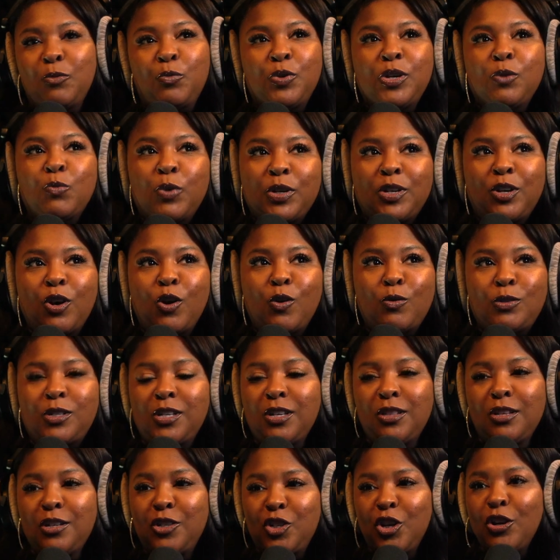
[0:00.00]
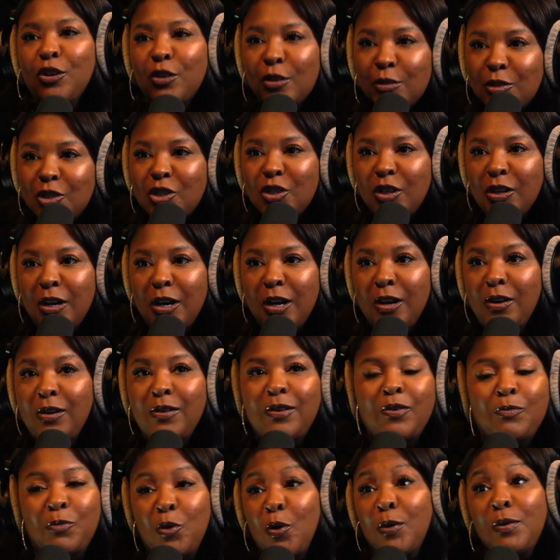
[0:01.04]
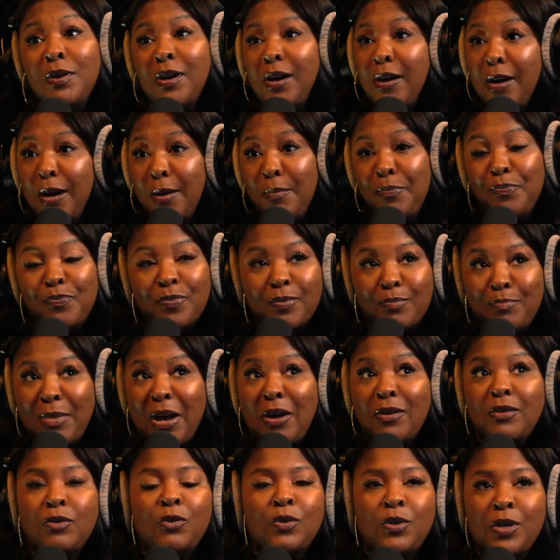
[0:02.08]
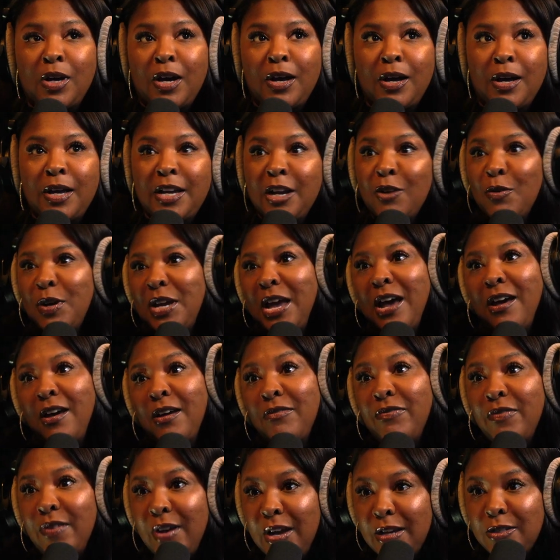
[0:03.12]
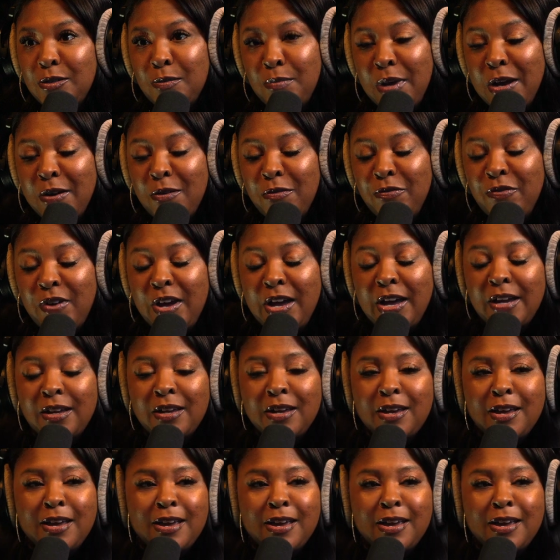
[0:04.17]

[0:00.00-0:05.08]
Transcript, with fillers: We would go to the church uh, on um, Mount on uh, area, as a matter of fact,